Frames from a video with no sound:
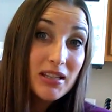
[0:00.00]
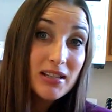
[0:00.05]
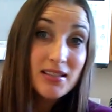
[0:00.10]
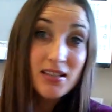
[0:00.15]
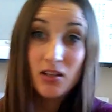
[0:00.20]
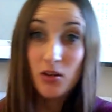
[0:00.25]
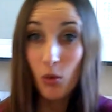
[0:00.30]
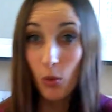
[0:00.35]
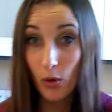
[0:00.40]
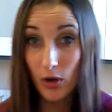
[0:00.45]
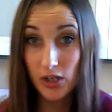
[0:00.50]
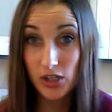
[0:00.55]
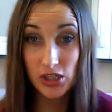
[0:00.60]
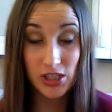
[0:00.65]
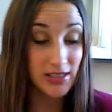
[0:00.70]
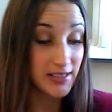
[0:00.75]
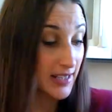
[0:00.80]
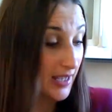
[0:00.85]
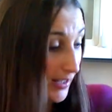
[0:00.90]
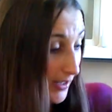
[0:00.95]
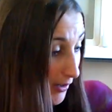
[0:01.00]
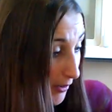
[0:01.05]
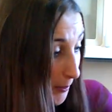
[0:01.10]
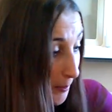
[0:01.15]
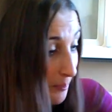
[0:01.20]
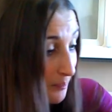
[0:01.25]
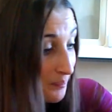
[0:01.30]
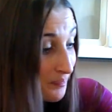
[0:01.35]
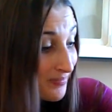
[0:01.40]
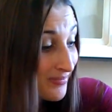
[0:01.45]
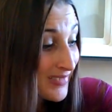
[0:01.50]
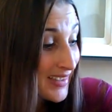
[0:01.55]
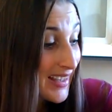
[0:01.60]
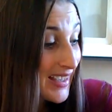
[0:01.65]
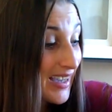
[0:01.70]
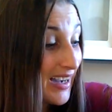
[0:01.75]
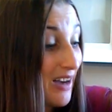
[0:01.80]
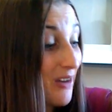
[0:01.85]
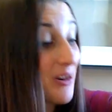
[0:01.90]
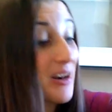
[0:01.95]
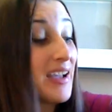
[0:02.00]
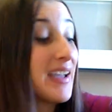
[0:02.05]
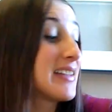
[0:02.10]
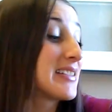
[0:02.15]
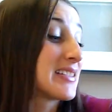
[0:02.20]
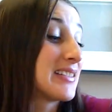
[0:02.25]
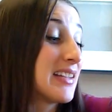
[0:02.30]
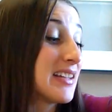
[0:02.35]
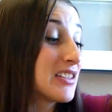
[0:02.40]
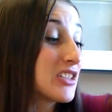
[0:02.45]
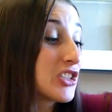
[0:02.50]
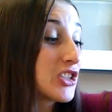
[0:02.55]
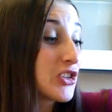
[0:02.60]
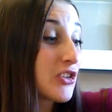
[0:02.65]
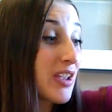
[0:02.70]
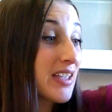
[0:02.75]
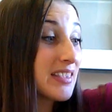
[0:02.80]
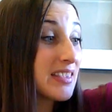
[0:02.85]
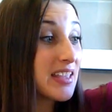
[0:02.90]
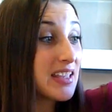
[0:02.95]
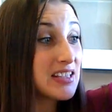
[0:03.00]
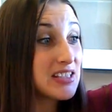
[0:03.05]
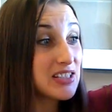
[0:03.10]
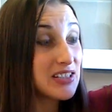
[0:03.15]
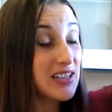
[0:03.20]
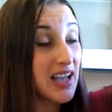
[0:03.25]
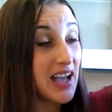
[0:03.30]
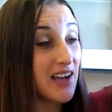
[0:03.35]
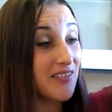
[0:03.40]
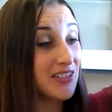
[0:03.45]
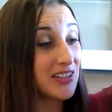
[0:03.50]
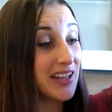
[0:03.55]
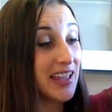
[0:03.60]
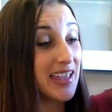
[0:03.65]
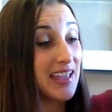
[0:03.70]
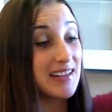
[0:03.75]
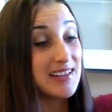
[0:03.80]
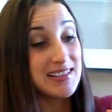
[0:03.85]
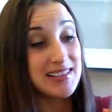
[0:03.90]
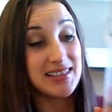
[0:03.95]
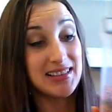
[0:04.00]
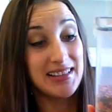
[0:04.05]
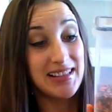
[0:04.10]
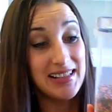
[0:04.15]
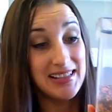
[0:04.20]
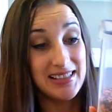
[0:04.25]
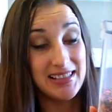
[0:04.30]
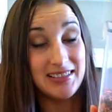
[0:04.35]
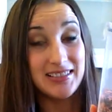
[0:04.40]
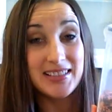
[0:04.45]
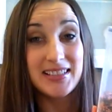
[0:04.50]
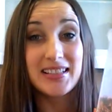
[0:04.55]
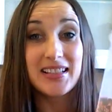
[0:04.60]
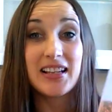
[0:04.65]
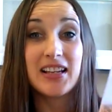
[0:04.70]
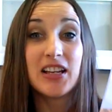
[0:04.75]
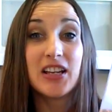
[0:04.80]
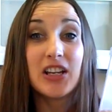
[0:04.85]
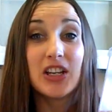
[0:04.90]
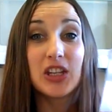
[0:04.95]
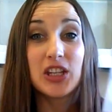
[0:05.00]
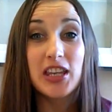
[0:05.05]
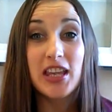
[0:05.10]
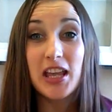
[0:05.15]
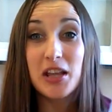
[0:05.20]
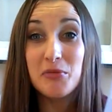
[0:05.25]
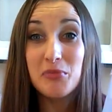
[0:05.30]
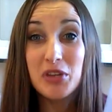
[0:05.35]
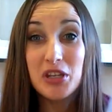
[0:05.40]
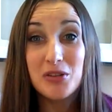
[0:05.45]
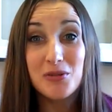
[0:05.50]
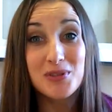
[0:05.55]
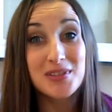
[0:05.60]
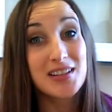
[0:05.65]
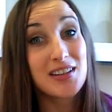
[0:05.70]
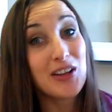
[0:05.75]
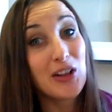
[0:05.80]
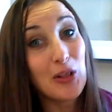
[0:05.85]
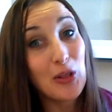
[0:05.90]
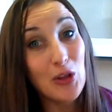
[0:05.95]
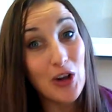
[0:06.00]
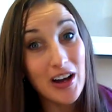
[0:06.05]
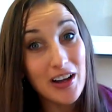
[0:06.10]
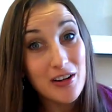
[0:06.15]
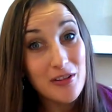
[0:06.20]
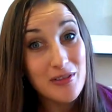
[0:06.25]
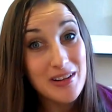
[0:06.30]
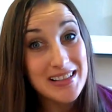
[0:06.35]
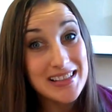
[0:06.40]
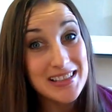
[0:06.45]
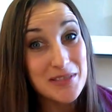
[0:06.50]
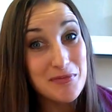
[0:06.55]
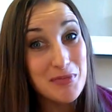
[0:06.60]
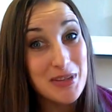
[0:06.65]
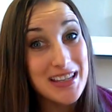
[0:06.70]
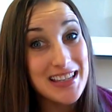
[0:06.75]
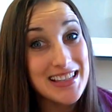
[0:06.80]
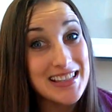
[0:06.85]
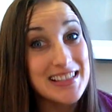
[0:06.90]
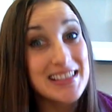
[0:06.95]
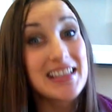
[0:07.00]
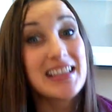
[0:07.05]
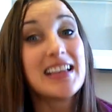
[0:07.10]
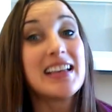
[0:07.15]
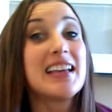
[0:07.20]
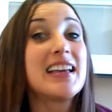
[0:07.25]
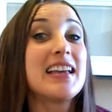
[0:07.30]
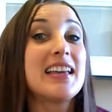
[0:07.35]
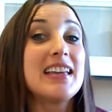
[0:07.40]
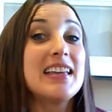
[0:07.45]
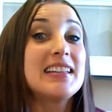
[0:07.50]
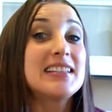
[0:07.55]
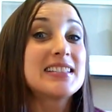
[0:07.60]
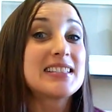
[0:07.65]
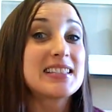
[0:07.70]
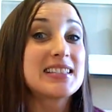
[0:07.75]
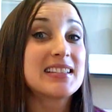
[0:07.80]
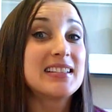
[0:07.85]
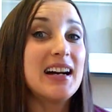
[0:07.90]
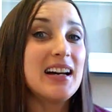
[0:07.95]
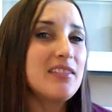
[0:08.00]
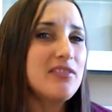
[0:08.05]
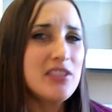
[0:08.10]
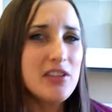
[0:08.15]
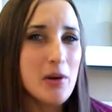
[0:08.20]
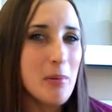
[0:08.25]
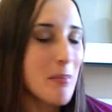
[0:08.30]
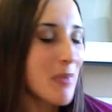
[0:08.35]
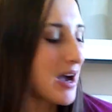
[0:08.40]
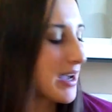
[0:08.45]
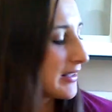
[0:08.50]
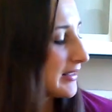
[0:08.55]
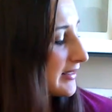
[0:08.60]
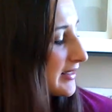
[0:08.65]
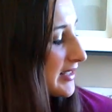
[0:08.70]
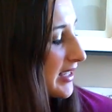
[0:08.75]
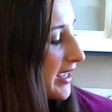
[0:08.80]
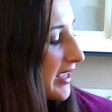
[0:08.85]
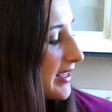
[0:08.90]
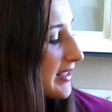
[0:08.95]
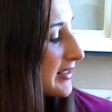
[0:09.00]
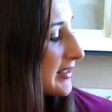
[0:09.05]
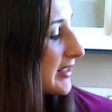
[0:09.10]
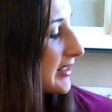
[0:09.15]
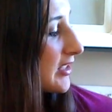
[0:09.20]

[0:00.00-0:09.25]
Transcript: It's an orange container. Alright, another great thing to have on hand is lentils. Can be used in a lot of recipes. It's got very mild taste.